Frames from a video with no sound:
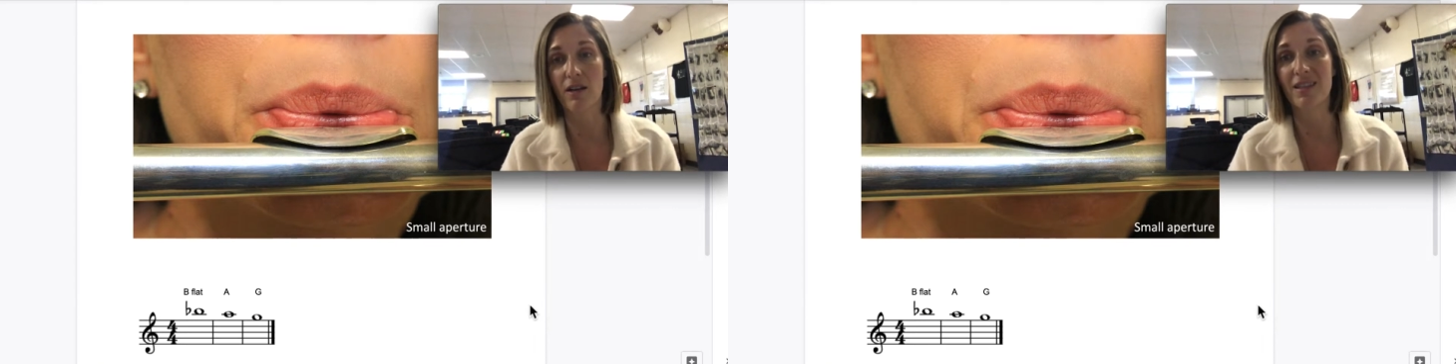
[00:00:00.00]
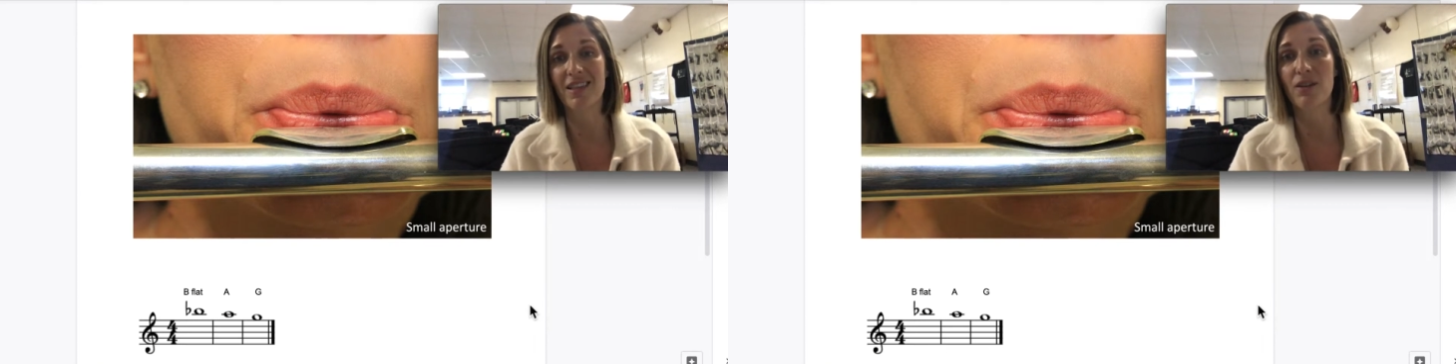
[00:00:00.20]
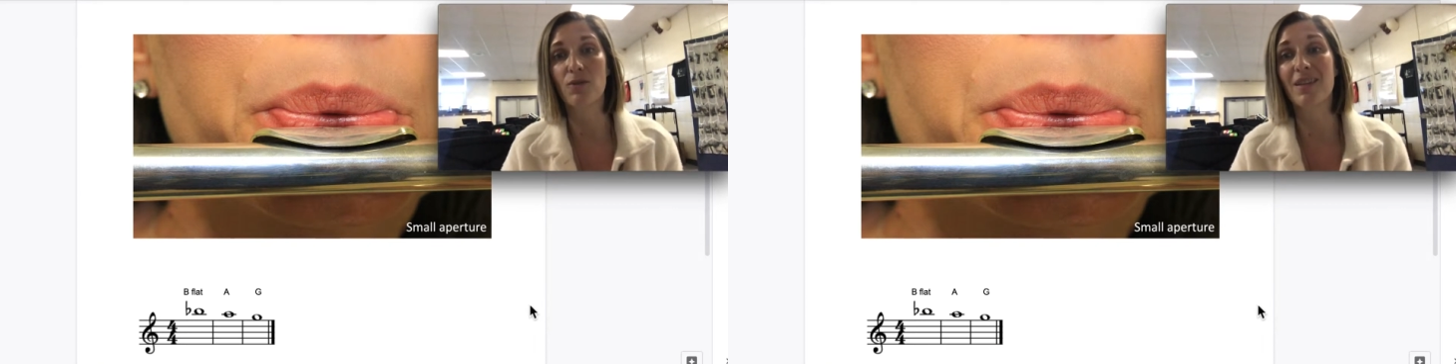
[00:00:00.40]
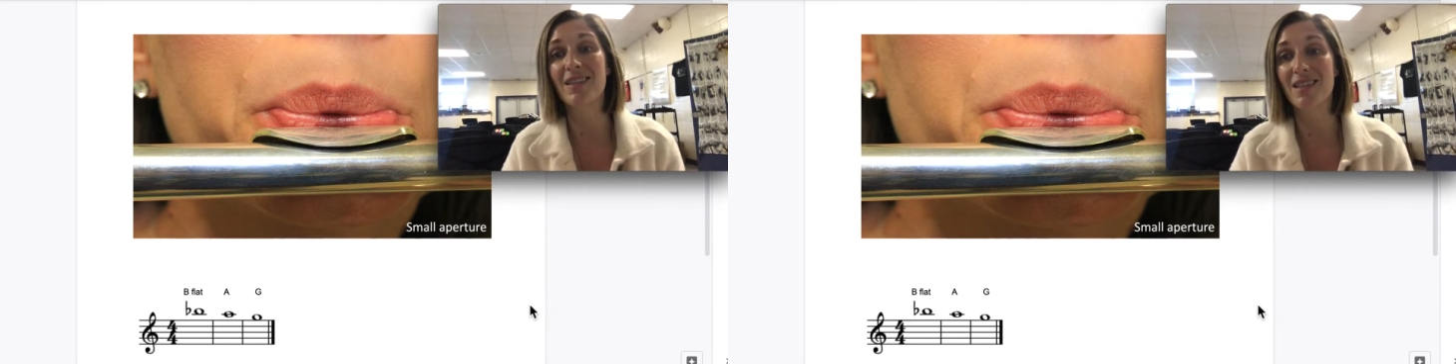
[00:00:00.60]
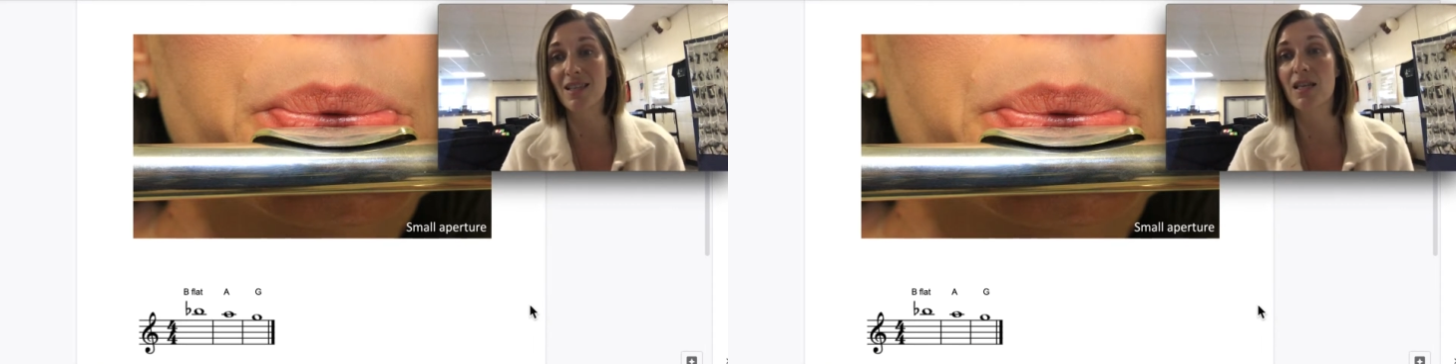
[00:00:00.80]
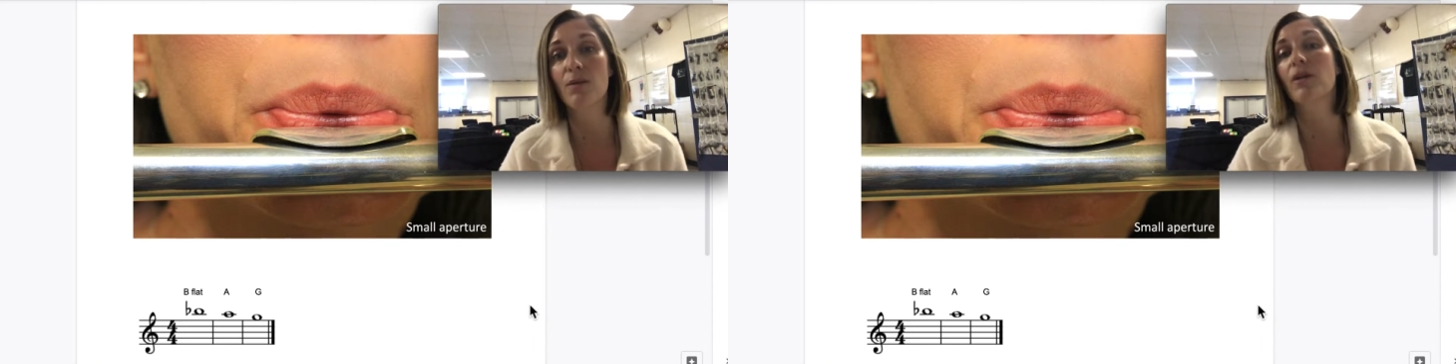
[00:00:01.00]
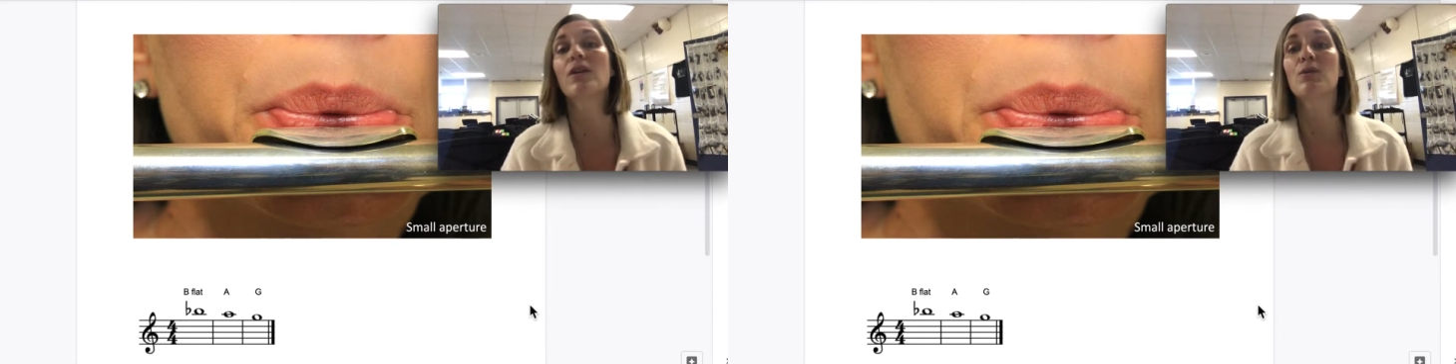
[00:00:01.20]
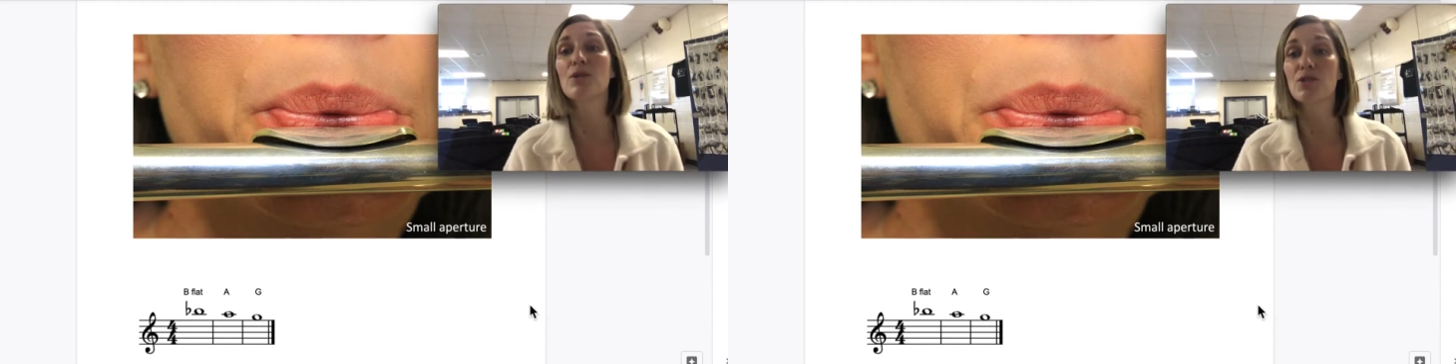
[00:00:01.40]
because then you can see what
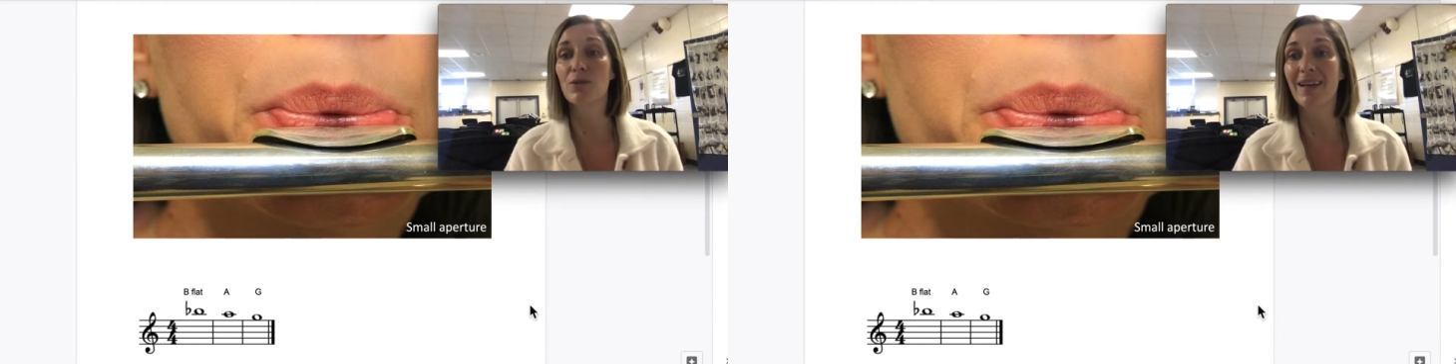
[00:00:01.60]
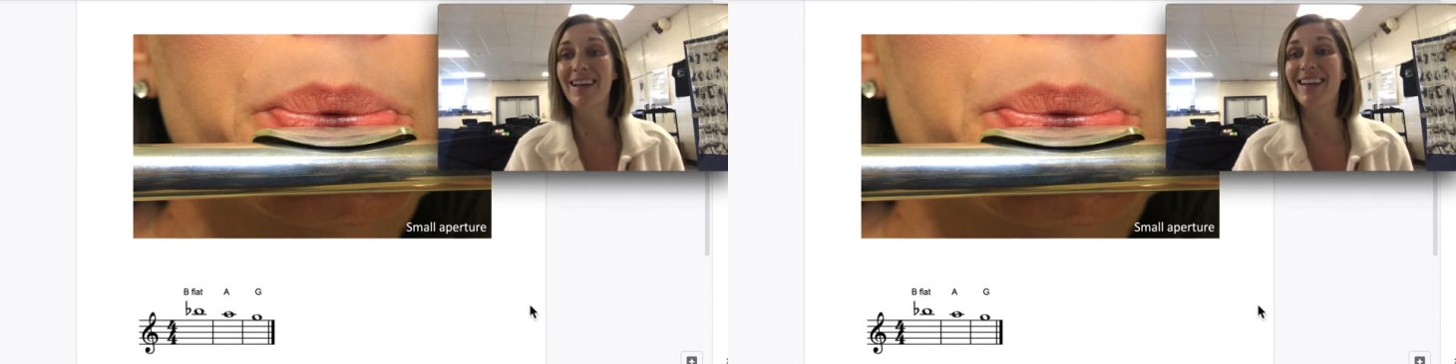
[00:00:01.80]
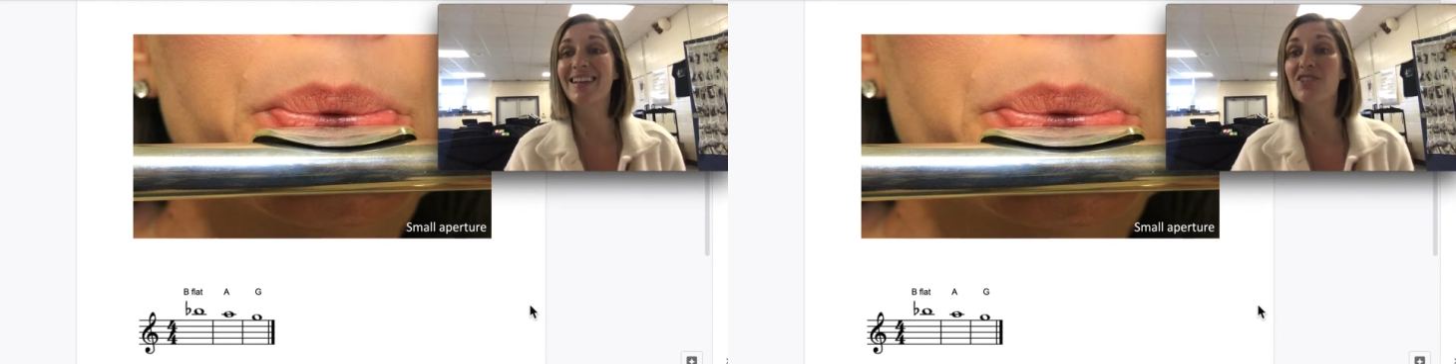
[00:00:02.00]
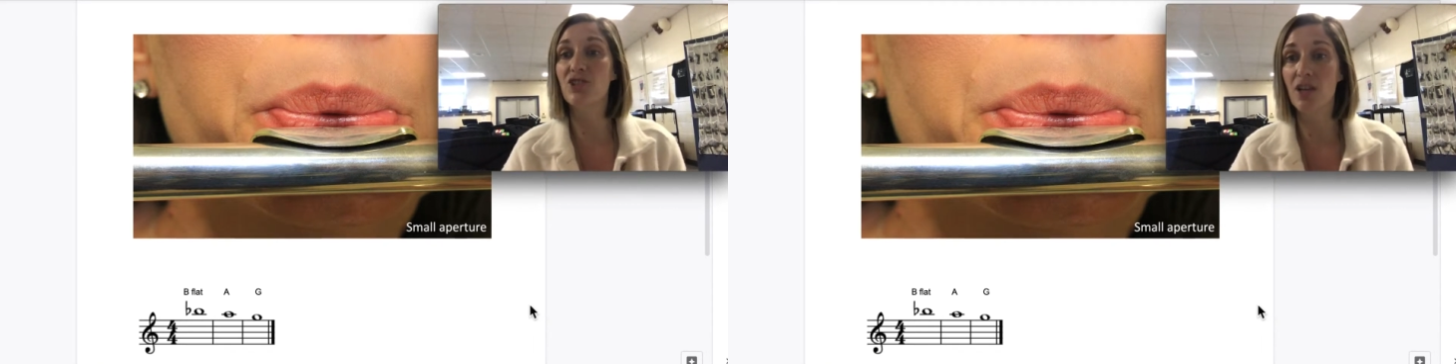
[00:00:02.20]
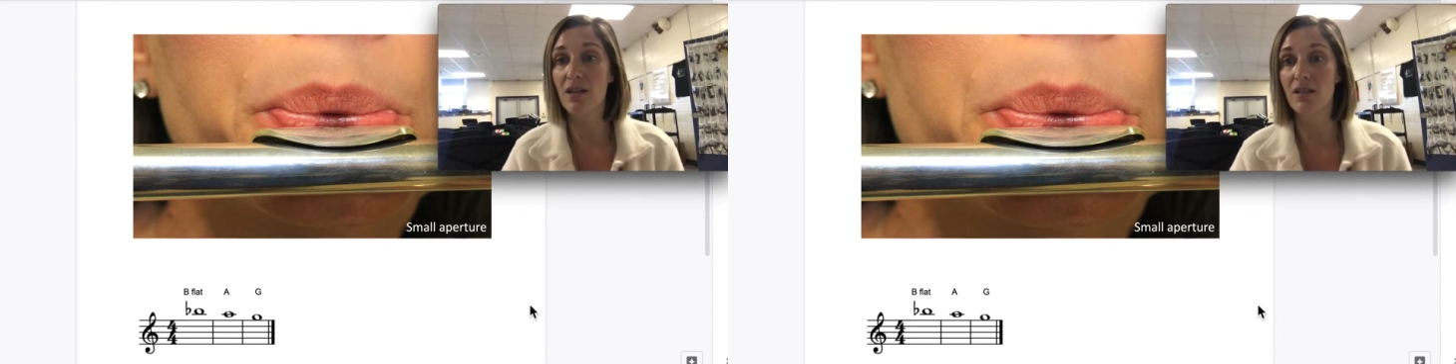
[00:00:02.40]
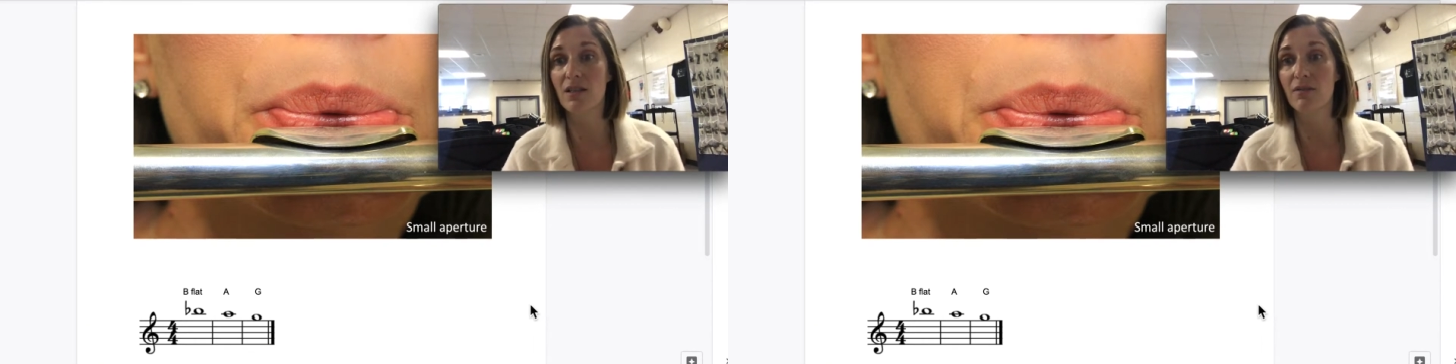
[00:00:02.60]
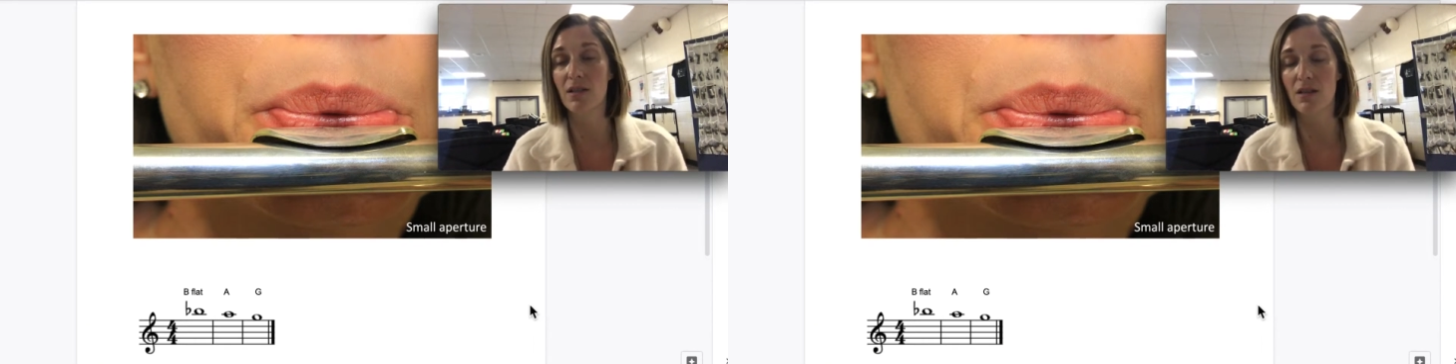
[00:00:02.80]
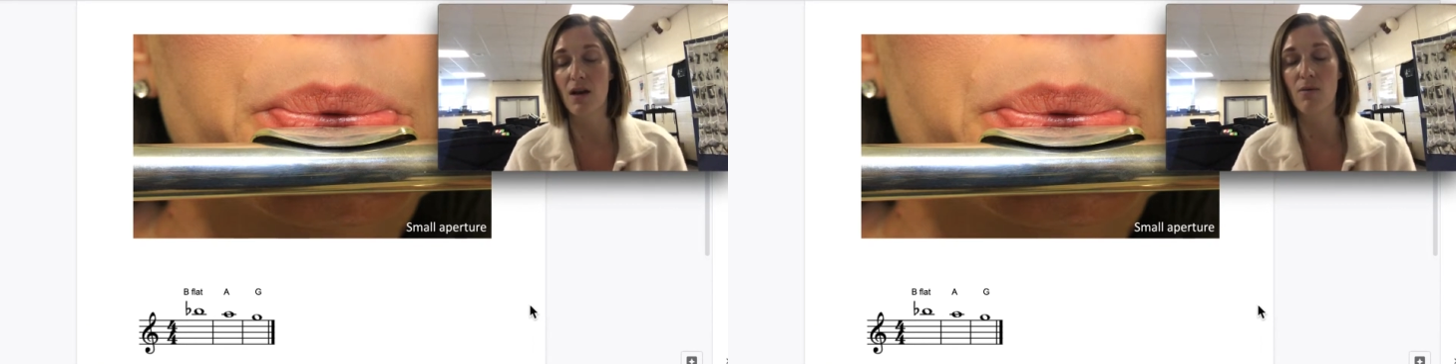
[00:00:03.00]
you are doing and adjust if
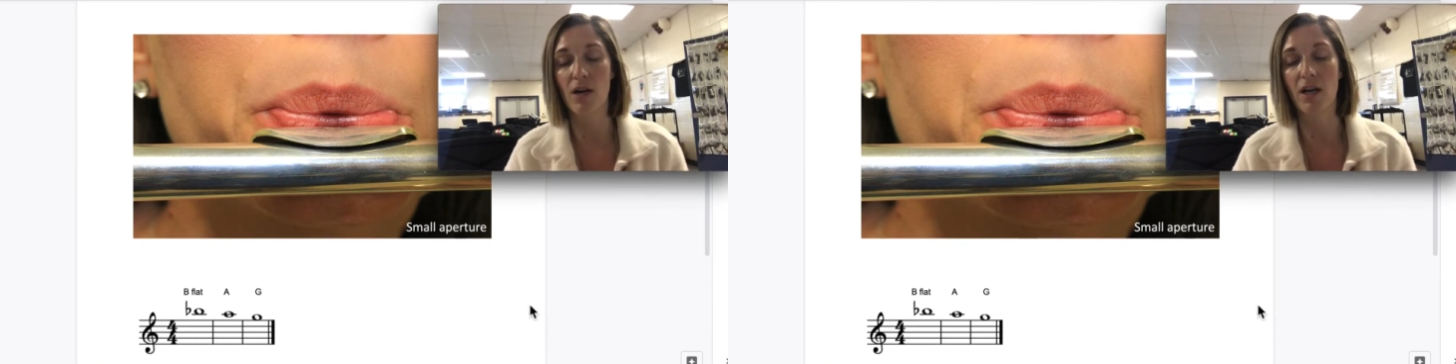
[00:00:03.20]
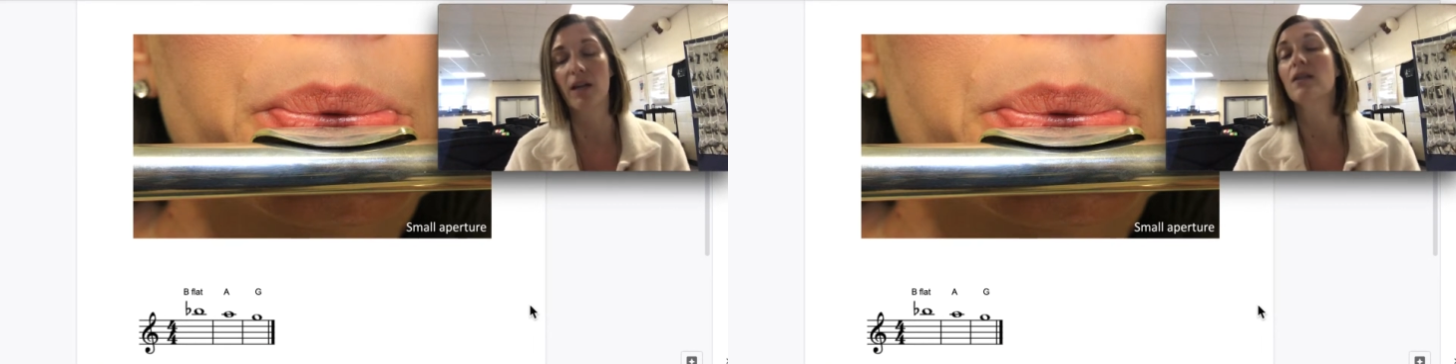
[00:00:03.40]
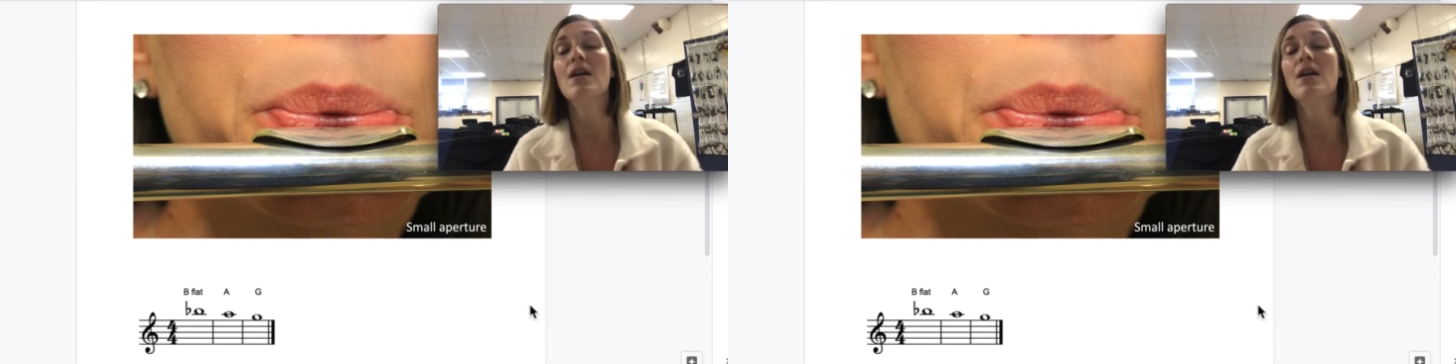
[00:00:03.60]
it's not working.